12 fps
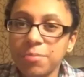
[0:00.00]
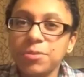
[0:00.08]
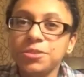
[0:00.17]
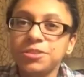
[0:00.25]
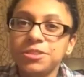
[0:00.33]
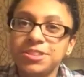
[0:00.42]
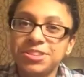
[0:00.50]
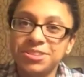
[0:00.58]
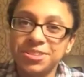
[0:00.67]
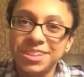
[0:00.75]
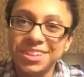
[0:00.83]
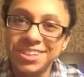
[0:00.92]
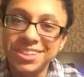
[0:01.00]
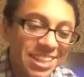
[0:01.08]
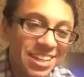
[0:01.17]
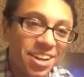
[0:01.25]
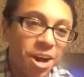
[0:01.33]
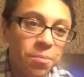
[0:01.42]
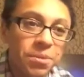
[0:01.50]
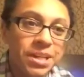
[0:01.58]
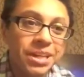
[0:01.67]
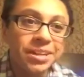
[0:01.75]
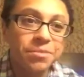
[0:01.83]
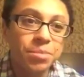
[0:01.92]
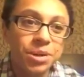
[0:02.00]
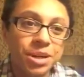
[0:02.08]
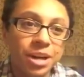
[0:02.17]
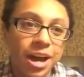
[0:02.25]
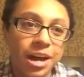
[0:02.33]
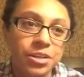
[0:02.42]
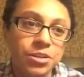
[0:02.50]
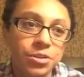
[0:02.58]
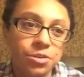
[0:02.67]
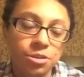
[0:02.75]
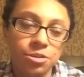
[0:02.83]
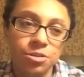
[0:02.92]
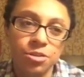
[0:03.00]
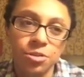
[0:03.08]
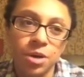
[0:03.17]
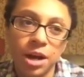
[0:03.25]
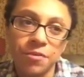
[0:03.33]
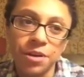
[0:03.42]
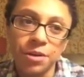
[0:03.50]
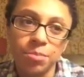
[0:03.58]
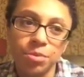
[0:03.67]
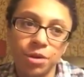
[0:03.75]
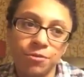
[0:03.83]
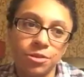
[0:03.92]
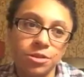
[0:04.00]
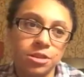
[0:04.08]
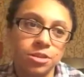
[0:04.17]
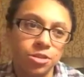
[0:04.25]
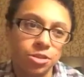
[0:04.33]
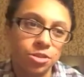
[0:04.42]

I'm mostly straight. It's kind of complicated, but I do have a preference in